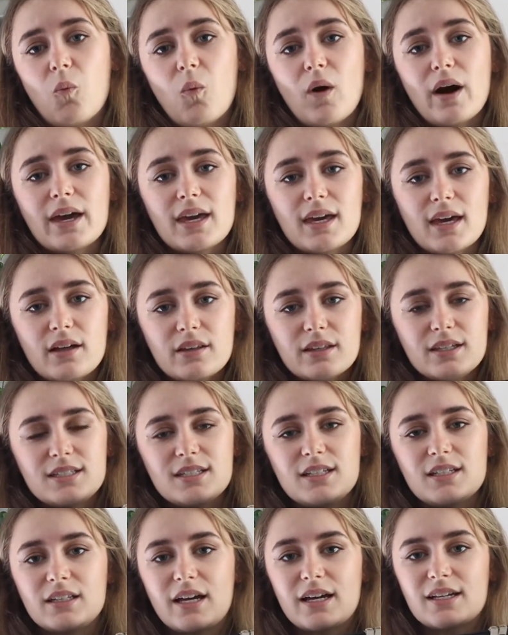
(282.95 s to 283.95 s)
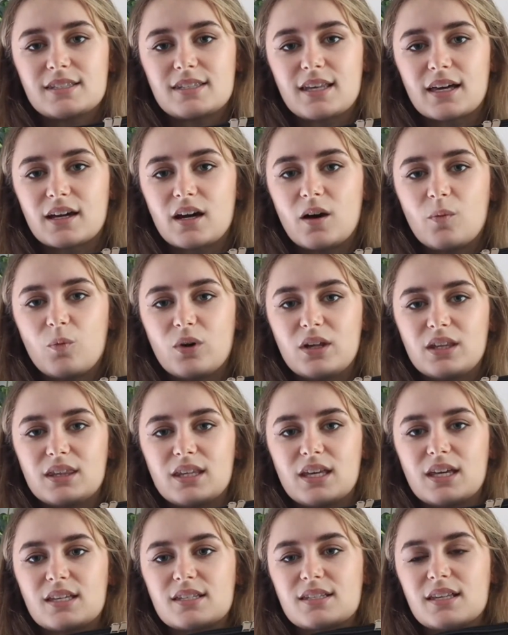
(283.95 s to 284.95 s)
white LED lights that come with
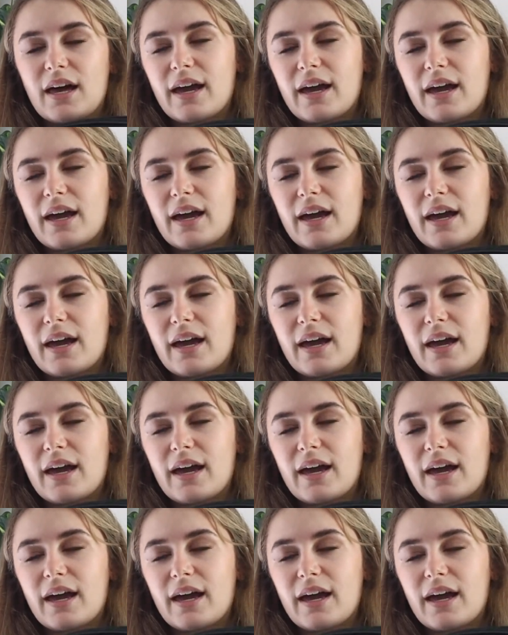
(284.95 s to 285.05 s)
this.